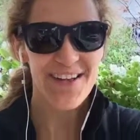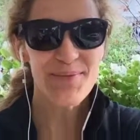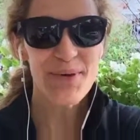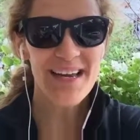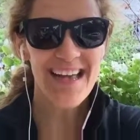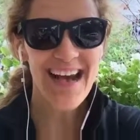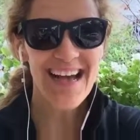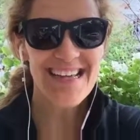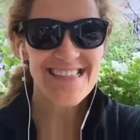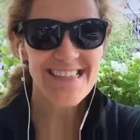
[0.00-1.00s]
Good morning
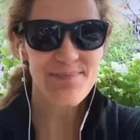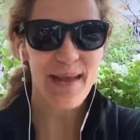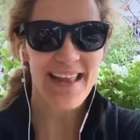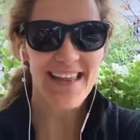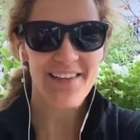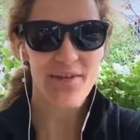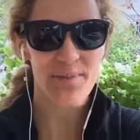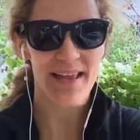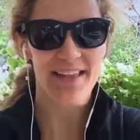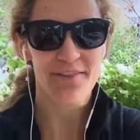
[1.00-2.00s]
guys, it's Bailey
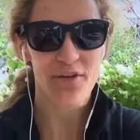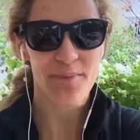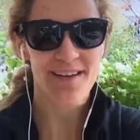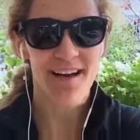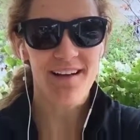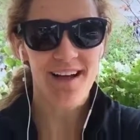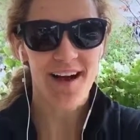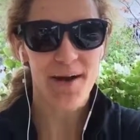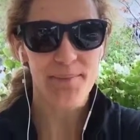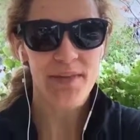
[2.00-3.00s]
from
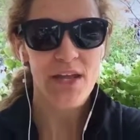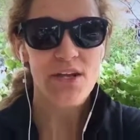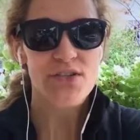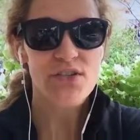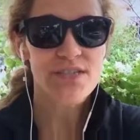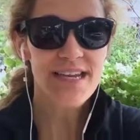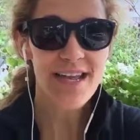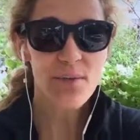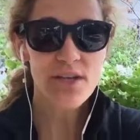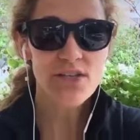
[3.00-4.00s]
BaileyFurman.com. So
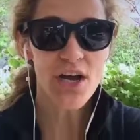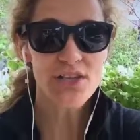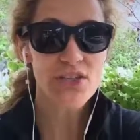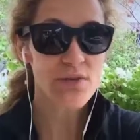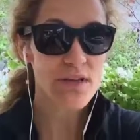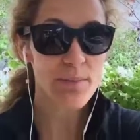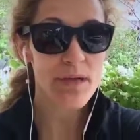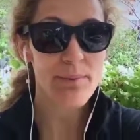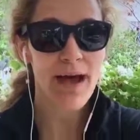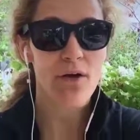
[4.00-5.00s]
today I want to talk to you a little
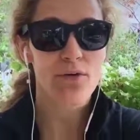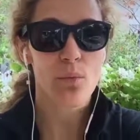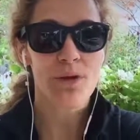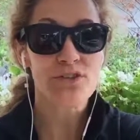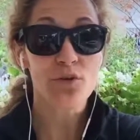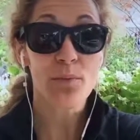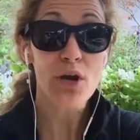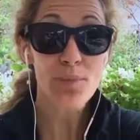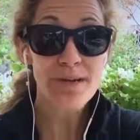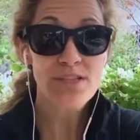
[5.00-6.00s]
bit about what's your
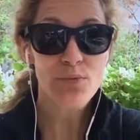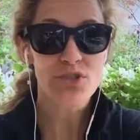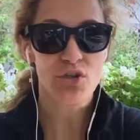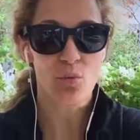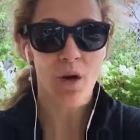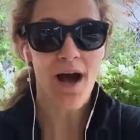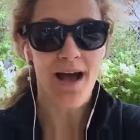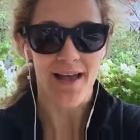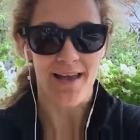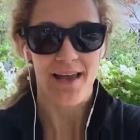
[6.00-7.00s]
purpose, what's your
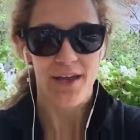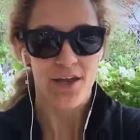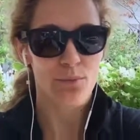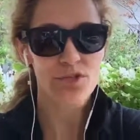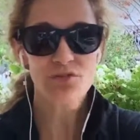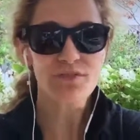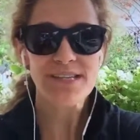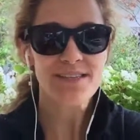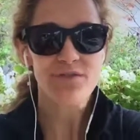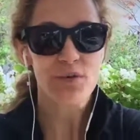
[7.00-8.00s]
why, and what's your
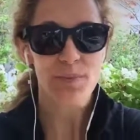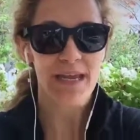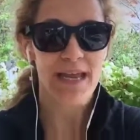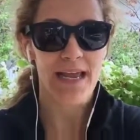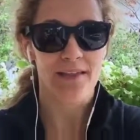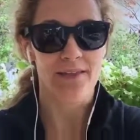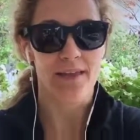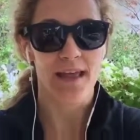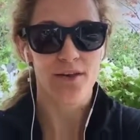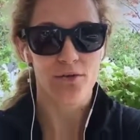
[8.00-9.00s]
reason for being in,
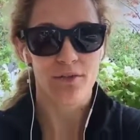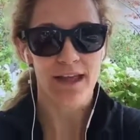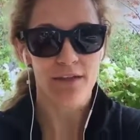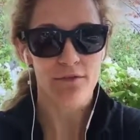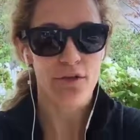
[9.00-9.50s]
in your life.